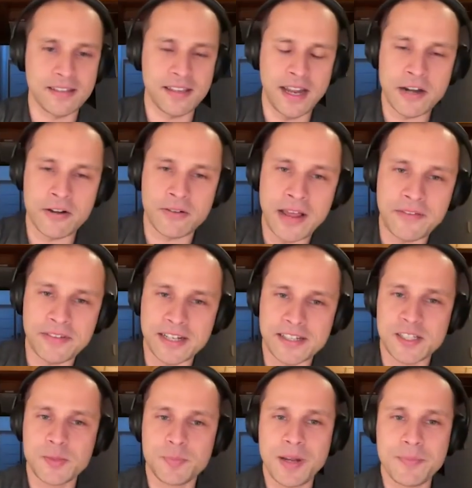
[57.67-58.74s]
don't have to
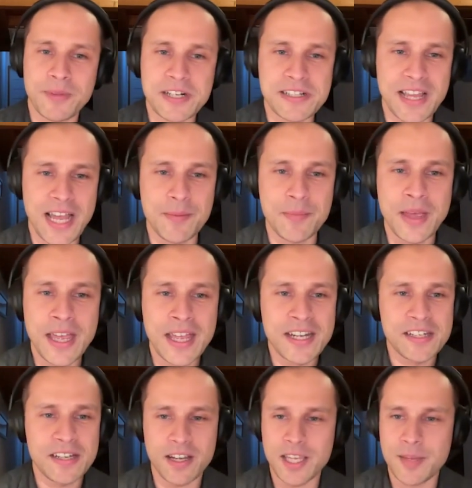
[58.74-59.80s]
actually spend much time
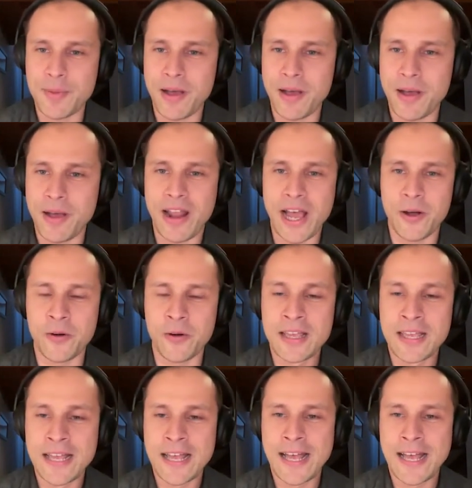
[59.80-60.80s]
talking about how